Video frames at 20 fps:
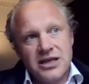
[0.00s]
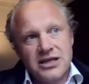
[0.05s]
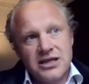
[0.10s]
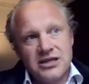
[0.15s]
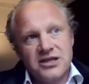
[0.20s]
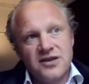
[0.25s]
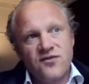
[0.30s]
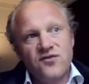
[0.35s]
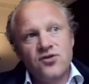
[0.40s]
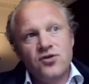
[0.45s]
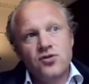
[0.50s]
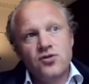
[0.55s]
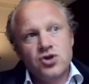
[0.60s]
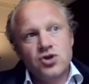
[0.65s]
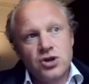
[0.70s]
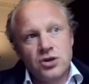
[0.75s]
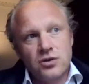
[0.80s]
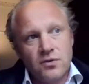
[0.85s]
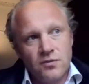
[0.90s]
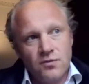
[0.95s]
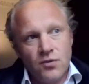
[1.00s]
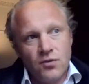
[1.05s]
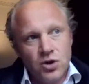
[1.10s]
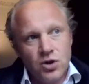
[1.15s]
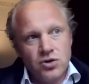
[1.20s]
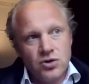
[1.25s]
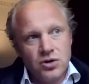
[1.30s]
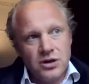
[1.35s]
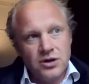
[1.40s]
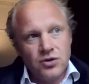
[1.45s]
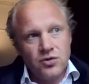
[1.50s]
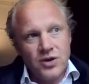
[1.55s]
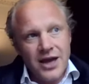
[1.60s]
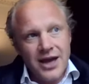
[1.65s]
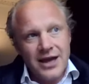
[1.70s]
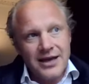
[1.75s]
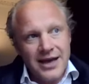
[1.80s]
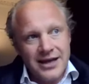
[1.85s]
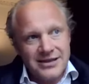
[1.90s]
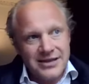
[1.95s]
That's the future, what you
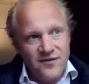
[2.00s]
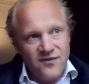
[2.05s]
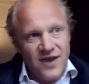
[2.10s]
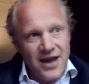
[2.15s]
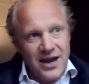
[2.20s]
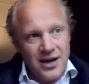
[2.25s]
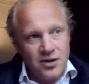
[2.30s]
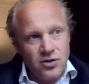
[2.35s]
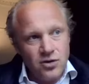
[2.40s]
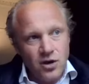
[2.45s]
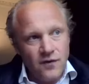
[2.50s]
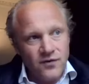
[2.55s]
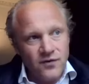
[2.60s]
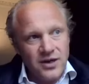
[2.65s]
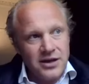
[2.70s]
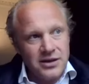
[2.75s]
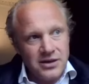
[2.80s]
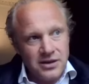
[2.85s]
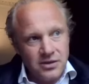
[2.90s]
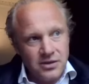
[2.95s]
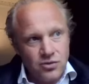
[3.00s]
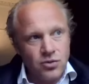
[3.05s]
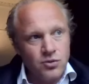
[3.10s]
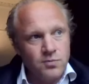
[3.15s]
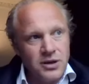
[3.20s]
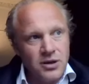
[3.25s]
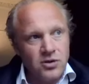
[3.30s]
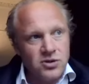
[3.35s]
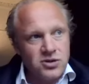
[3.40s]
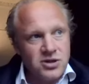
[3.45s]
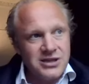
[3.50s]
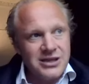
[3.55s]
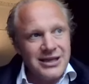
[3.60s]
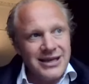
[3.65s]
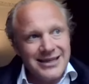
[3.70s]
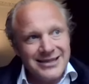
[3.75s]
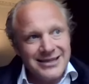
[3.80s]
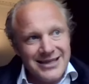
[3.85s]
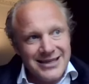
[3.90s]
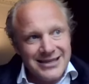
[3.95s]
create as a value of that could be also seen
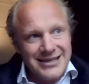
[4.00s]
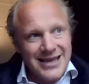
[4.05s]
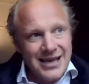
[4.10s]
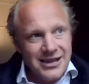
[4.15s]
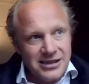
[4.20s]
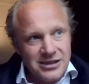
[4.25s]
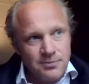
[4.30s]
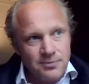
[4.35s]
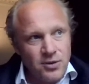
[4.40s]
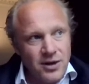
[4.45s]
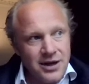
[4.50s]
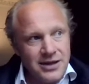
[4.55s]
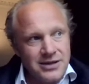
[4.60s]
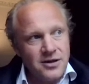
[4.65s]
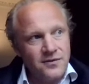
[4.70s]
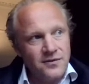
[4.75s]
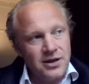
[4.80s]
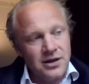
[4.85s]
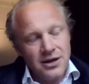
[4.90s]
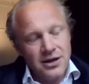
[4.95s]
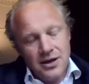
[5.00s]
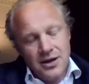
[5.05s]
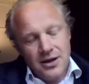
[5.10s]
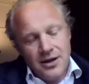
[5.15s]
as a sales price of it,